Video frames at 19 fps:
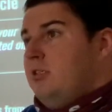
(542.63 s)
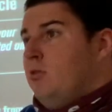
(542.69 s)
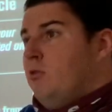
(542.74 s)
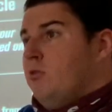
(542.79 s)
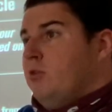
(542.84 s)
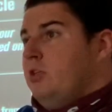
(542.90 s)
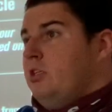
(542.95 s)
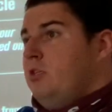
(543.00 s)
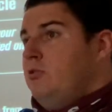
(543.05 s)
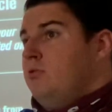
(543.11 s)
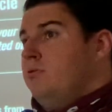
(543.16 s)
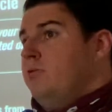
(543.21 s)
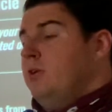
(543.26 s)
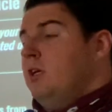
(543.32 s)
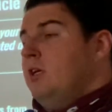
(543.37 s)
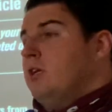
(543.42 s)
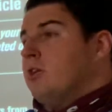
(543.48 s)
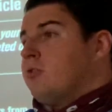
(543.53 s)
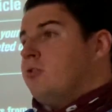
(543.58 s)
or you've
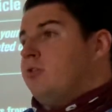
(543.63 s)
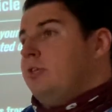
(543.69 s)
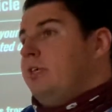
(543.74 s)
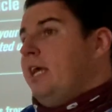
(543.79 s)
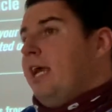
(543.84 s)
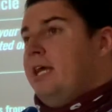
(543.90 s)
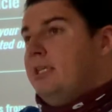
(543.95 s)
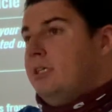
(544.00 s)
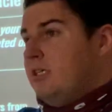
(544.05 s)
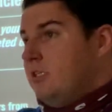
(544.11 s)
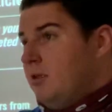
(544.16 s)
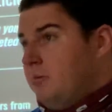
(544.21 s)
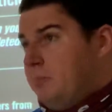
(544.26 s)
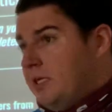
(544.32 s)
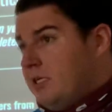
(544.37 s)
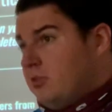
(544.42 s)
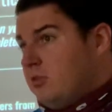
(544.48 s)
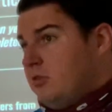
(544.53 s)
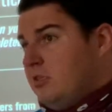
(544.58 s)
created a
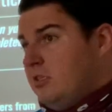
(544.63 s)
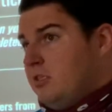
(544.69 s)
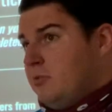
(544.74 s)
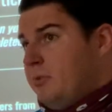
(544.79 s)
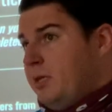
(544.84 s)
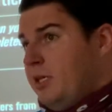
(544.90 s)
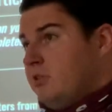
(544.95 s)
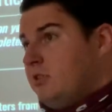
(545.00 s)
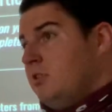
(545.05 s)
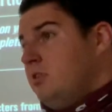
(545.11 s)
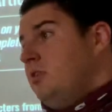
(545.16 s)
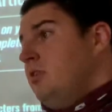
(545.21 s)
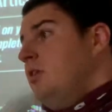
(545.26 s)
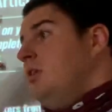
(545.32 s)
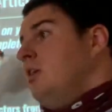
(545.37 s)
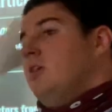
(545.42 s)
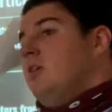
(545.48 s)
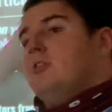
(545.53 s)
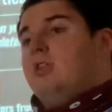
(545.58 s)
picture of this person.
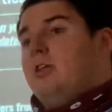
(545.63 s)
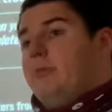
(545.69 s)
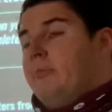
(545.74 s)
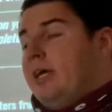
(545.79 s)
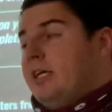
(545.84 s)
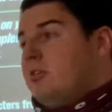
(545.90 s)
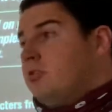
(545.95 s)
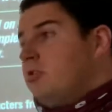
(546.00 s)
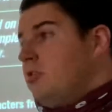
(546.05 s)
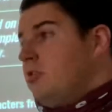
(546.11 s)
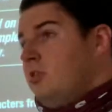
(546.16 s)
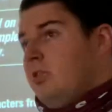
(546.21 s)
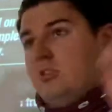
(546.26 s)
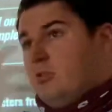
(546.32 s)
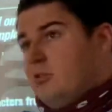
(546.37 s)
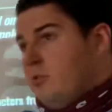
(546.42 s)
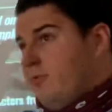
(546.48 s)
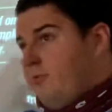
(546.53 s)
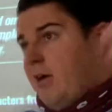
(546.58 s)
You need to make sure that
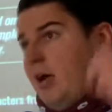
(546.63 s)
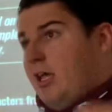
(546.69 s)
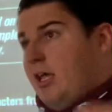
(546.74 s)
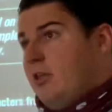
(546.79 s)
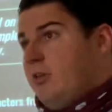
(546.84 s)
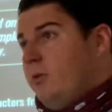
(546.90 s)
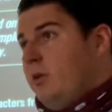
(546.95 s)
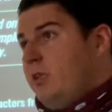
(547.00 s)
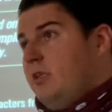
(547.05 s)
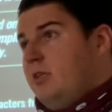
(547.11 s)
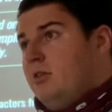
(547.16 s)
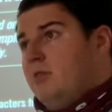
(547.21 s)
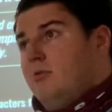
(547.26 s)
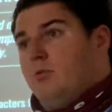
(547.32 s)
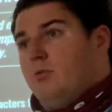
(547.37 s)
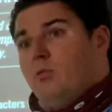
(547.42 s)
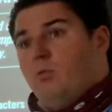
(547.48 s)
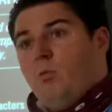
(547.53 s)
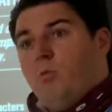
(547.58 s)
you're
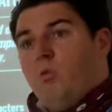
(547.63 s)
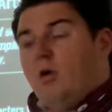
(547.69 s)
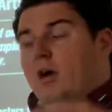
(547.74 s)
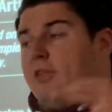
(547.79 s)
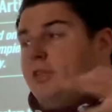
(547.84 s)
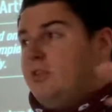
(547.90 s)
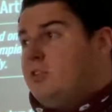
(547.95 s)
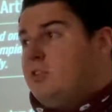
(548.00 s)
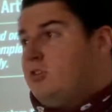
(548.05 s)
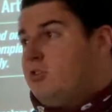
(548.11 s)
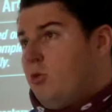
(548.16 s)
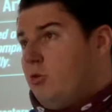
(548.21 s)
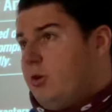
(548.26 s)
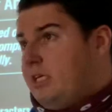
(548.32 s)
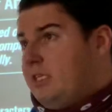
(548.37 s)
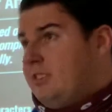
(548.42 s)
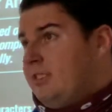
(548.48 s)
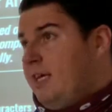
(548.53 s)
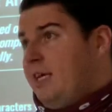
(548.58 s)
following what the
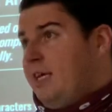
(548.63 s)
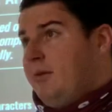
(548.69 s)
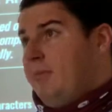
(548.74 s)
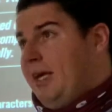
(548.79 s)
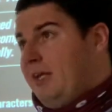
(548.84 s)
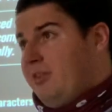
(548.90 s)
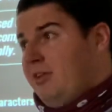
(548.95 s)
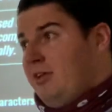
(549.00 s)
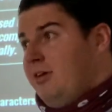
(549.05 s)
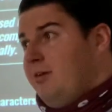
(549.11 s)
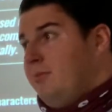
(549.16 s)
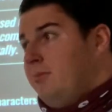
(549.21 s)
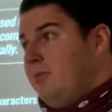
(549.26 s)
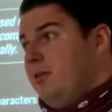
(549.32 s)
story said about them.